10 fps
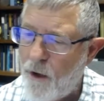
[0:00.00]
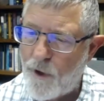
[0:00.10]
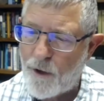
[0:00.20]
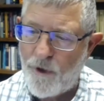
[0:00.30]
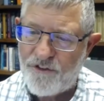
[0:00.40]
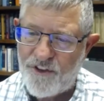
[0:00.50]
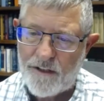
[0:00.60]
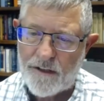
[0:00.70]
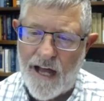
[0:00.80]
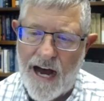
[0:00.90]
where we
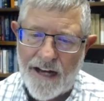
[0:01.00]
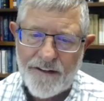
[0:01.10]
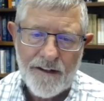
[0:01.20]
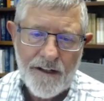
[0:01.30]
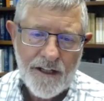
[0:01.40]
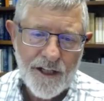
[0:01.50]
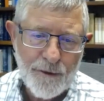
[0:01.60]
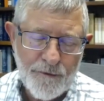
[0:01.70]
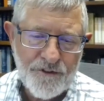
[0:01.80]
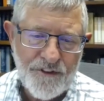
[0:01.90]
see Lot
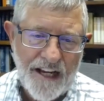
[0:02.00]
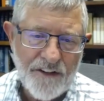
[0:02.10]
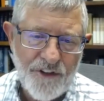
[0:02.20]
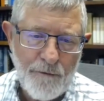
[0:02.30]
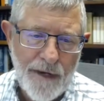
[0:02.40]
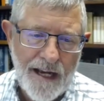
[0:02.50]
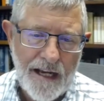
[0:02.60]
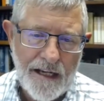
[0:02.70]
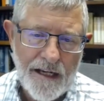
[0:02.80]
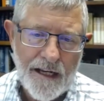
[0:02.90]
and the mistakes he
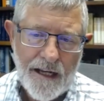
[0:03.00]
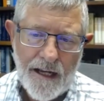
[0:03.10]
made